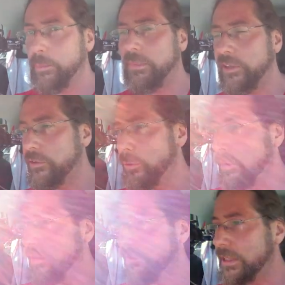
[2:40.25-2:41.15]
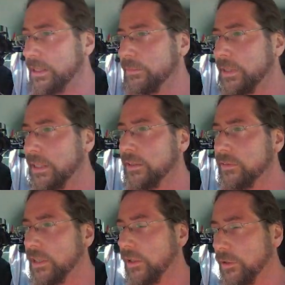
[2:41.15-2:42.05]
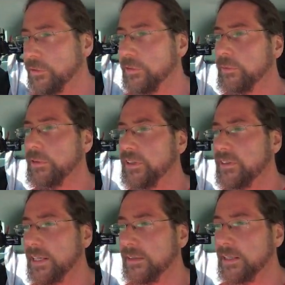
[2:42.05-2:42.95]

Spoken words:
but 2 of them they also reset